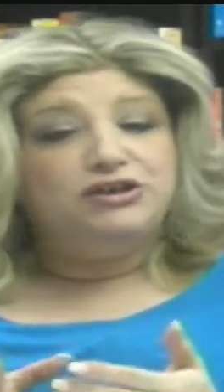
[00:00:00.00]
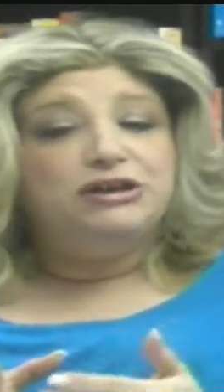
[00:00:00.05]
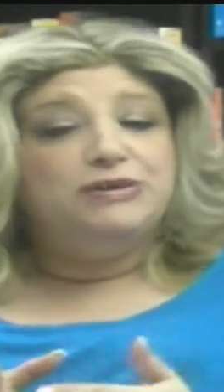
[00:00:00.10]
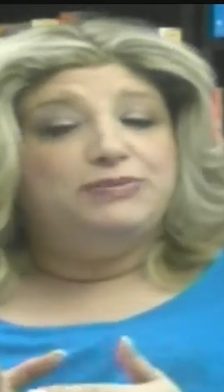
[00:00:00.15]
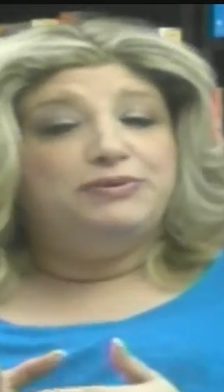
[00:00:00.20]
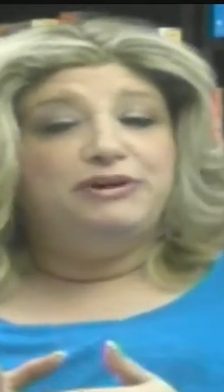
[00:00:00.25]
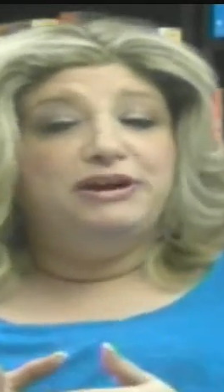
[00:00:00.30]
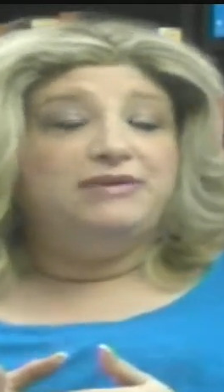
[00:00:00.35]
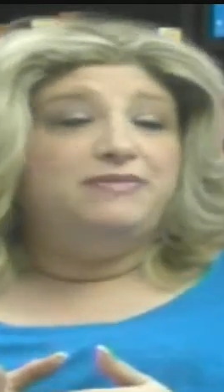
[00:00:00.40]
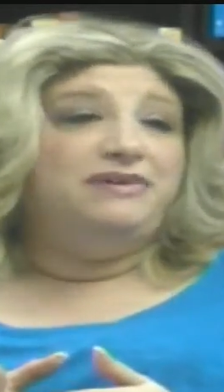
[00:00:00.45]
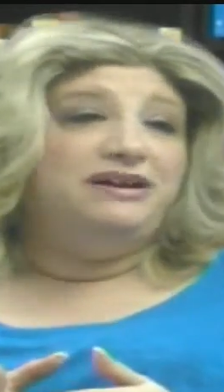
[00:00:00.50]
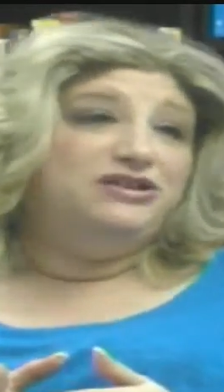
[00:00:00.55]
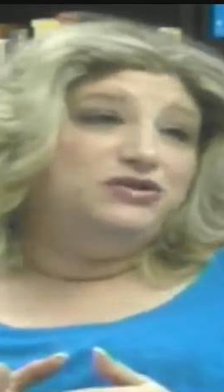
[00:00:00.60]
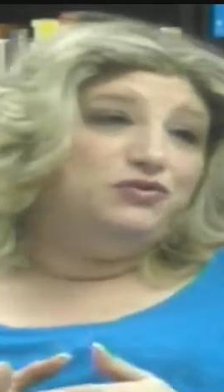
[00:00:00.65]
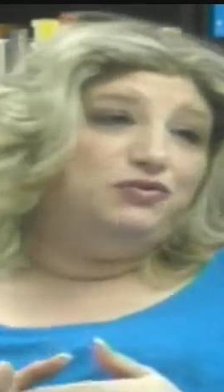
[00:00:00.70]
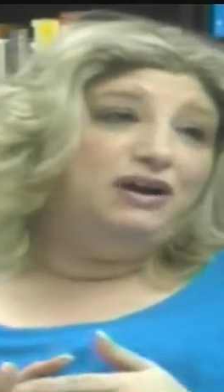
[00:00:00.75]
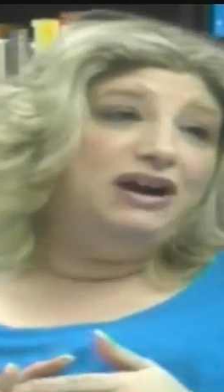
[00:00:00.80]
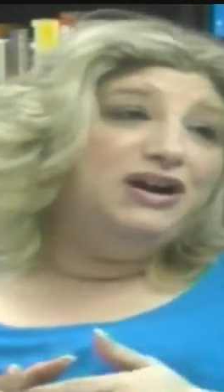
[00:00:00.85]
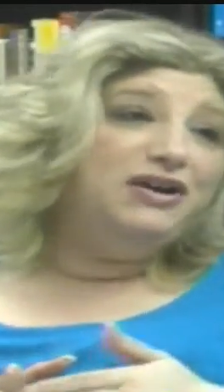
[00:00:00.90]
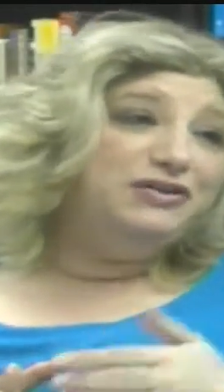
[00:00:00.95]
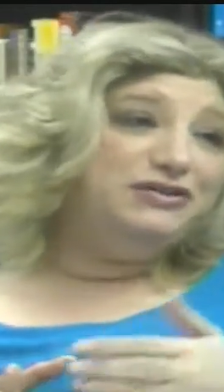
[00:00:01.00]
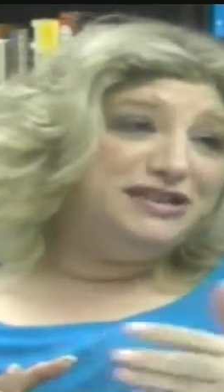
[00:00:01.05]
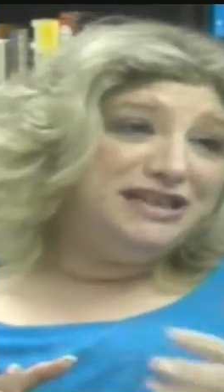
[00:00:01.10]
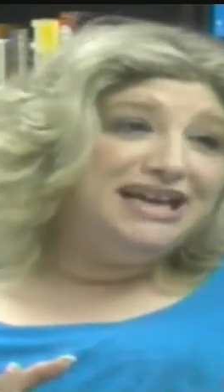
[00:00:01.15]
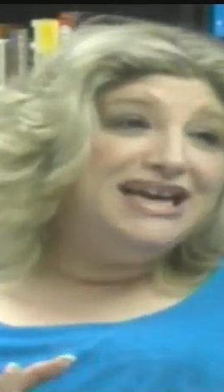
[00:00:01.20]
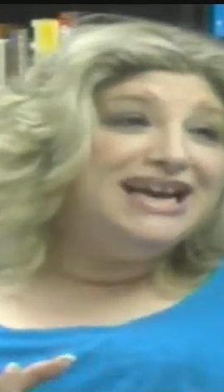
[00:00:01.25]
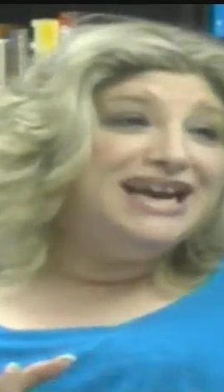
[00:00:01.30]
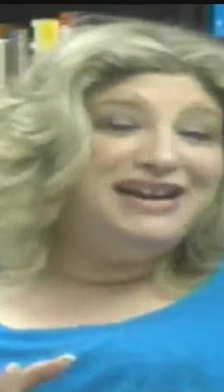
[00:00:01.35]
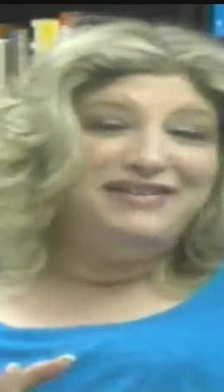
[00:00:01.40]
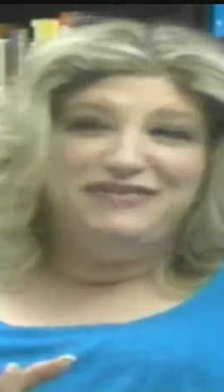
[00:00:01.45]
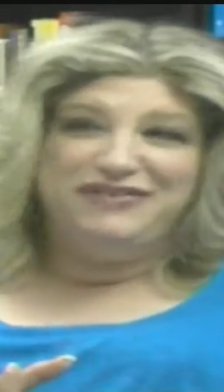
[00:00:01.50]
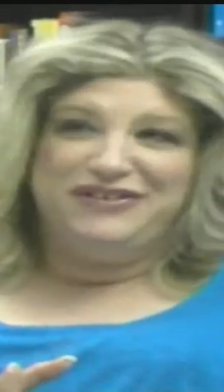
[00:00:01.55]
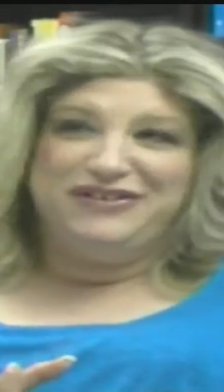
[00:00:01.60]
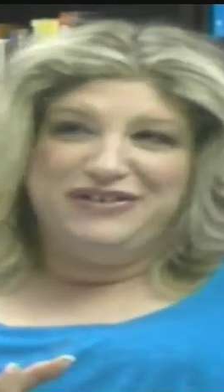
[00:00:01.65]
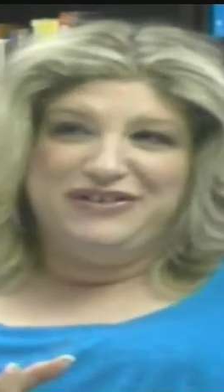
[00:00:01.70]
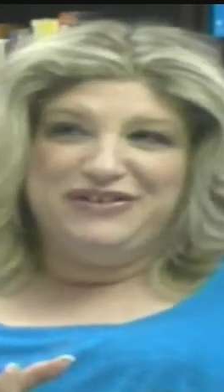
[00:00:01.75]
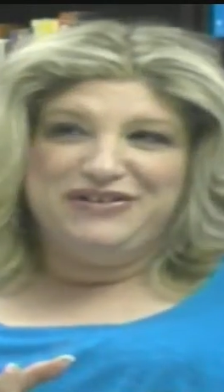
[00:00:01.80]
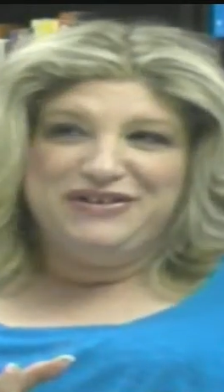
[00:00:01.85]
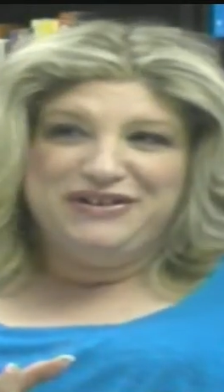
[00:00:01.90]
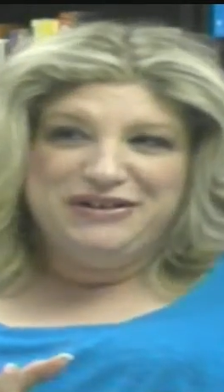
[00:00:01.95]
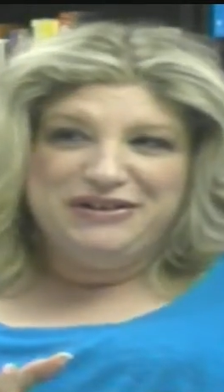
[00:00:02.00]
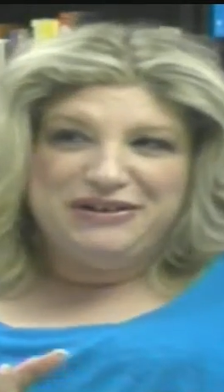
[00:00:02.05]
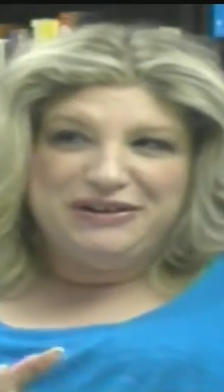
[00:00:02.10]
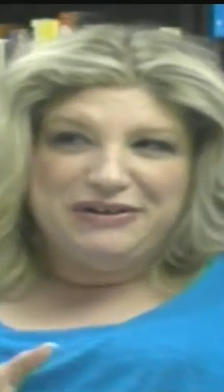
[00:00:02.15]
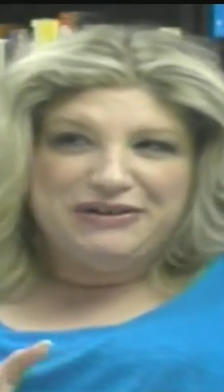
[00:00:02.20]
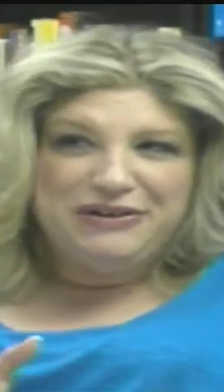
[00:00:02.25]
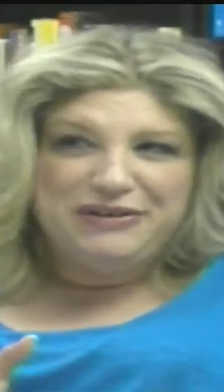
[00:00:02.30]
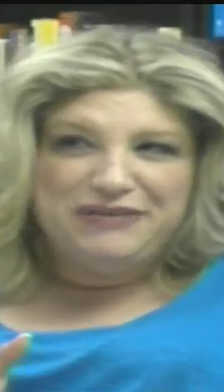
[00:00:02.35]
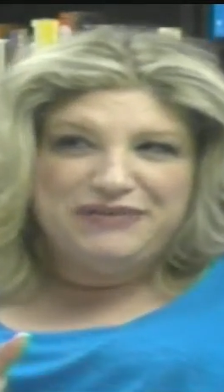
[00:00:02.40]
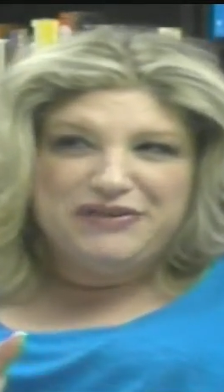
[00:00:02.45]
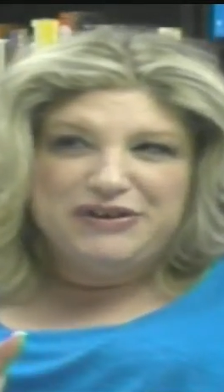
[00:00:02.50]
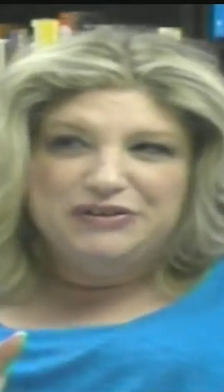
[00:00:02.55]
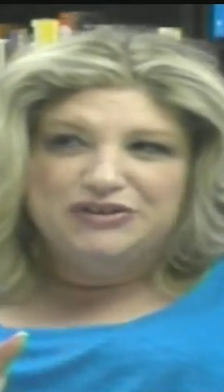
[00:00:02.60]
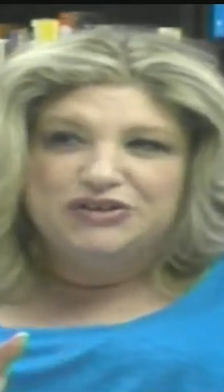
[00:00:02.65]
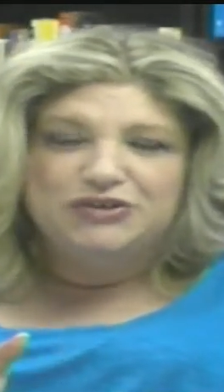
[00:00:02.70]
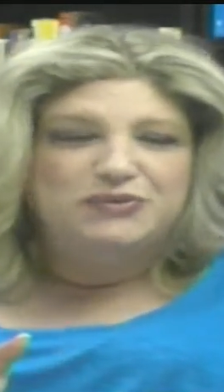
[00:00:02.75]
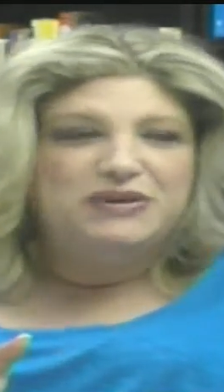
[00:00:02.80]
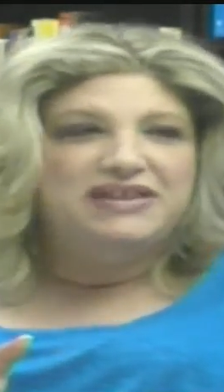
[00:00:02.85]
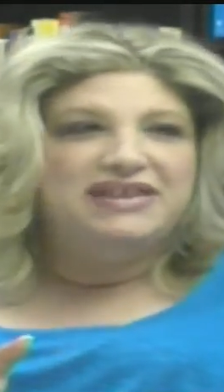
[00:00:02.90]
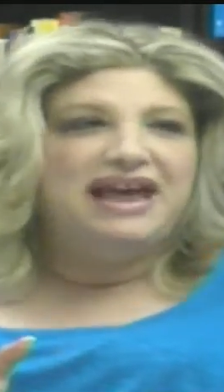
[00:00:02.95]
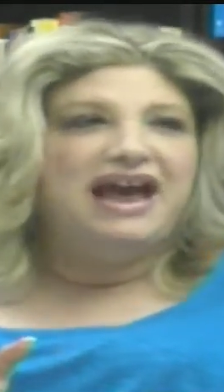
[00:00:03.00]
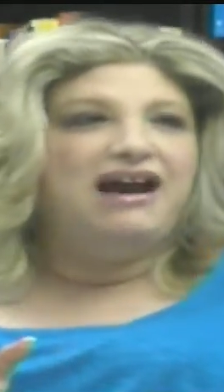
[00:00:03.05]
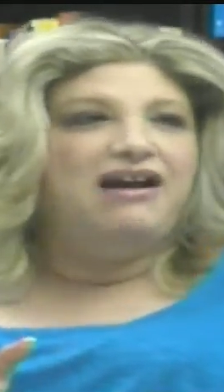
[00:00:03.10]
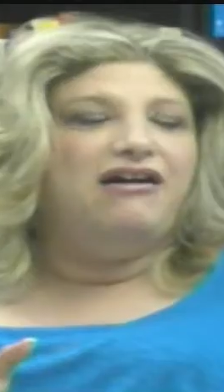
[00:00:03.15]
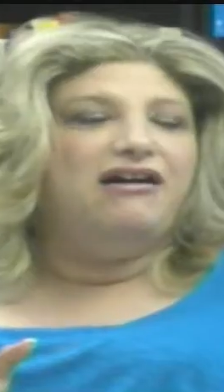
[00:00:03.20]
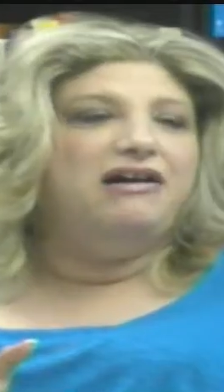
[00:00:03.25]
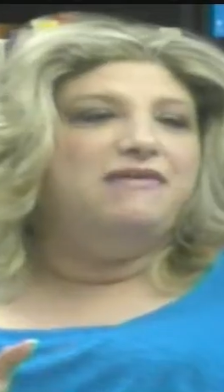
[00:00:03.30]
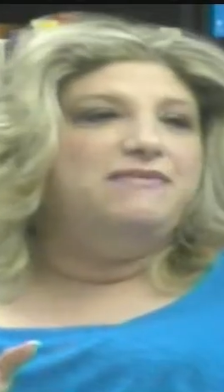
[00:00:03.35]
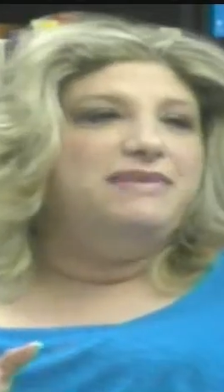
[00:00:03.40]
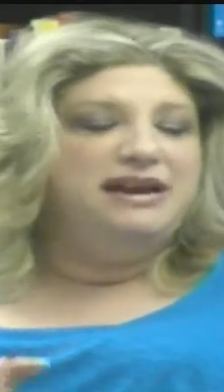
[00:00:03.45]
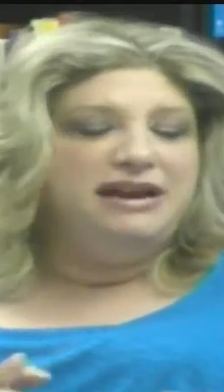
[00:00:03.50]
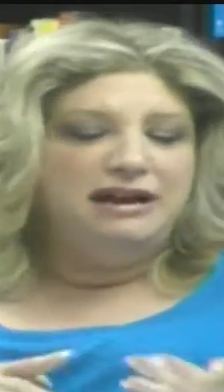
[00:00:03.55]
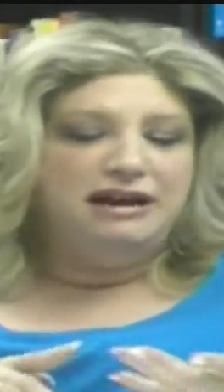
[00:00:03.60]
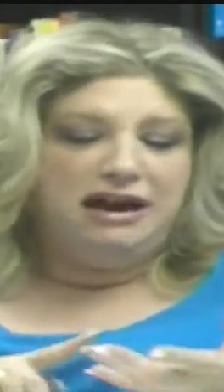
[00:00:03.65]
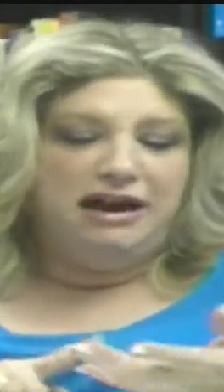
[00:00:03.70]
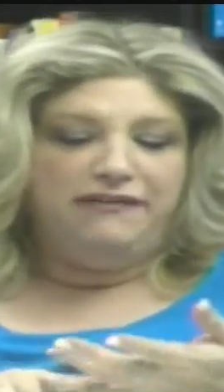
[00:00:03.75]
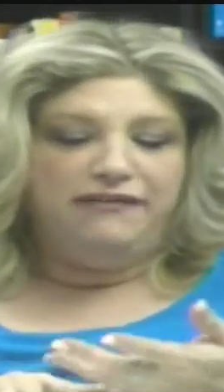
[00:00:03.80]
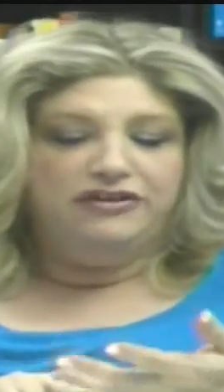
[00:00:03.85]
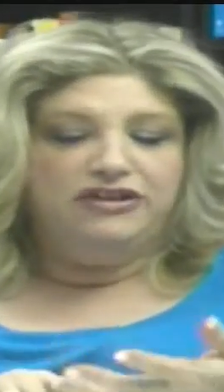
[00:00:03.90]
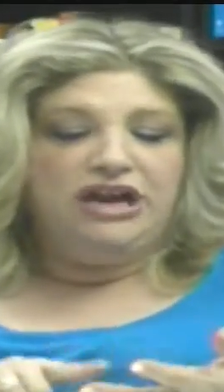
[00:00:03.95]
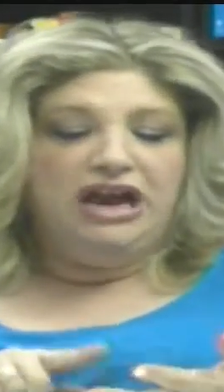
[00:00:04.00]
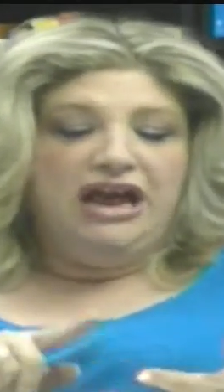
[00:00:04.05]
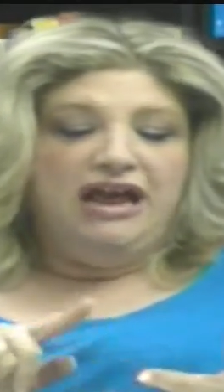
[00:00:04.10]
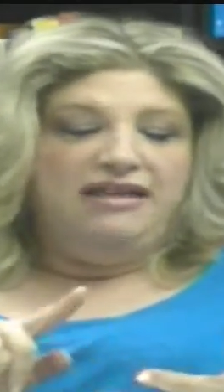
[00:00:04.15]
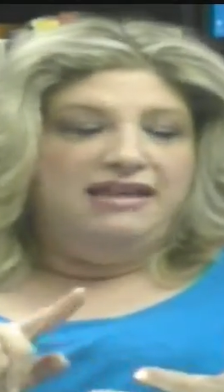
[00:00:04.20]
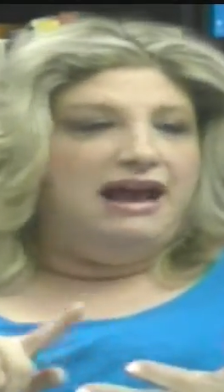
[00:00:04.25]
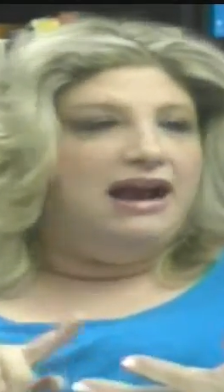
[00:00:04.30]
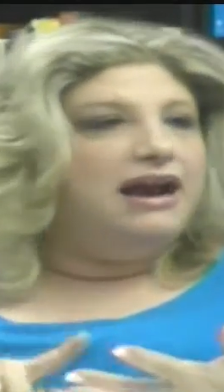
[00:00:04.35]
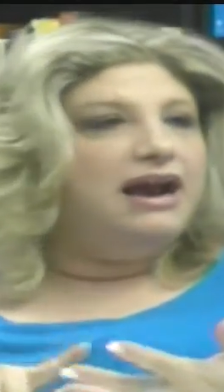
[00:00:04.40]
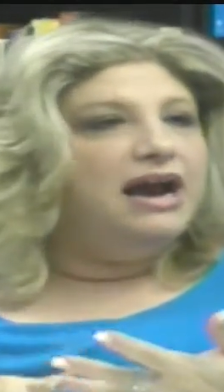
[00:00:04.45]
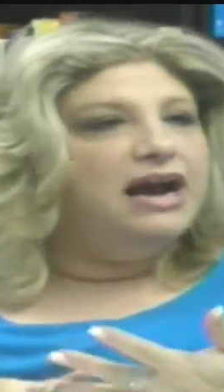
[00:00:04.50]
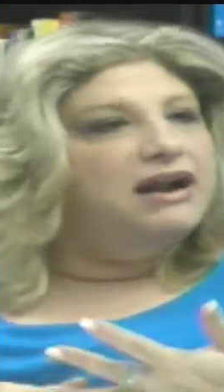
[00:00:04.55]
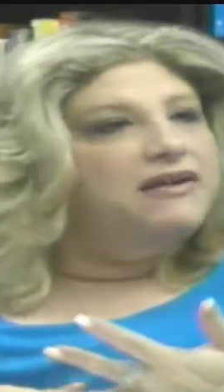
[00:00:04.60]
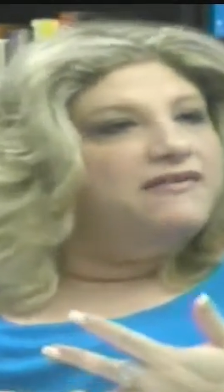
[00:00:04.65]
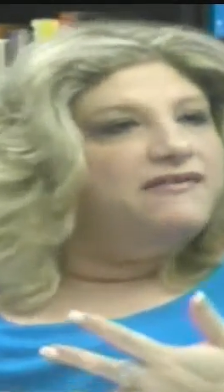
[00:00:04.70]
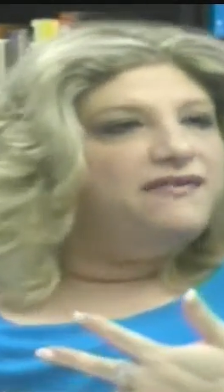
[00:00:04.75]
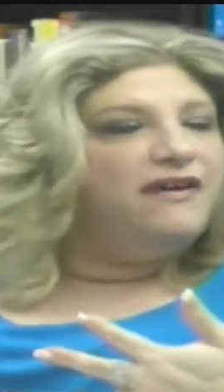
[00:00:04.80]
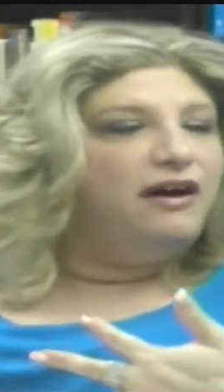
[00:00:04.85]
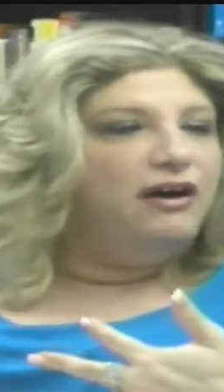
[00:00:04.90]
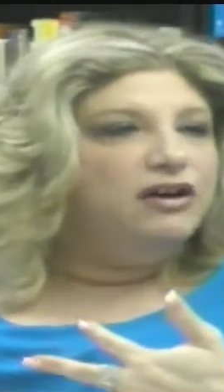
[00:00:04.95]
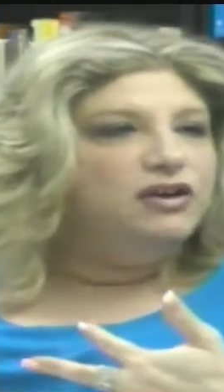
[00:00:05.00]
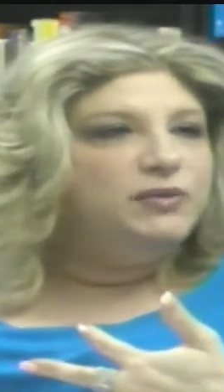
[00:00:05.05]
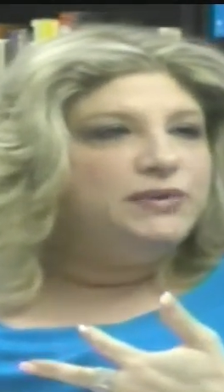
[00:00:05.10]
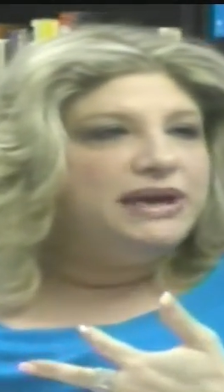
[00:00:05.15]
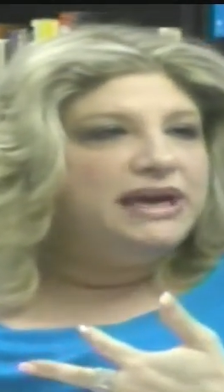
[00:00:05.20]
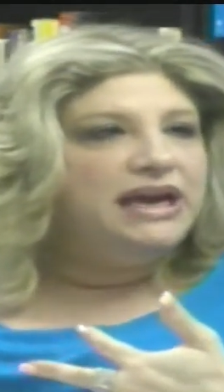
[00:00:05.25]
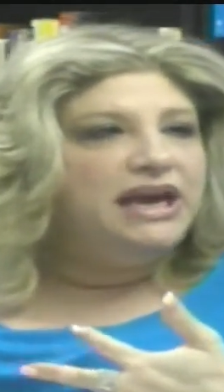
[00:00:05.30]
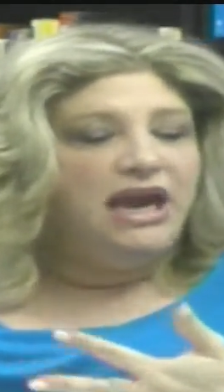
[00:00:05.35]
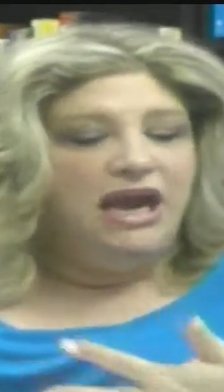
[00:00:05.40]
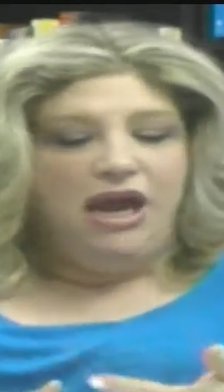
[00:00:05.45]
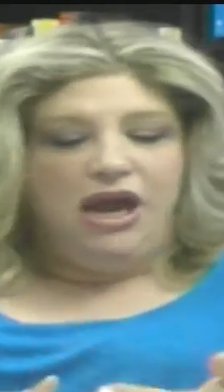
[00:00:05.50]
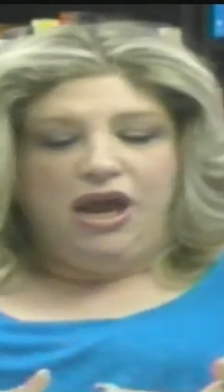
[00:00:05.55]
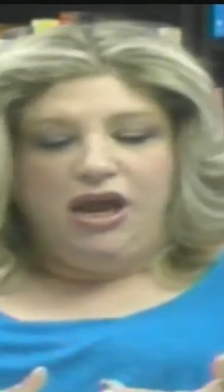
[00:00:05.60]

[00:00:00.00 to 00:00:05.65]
you mm-hmm. could pretty much write your ticket for your you know your future with that kind of media coverage, that kind of following.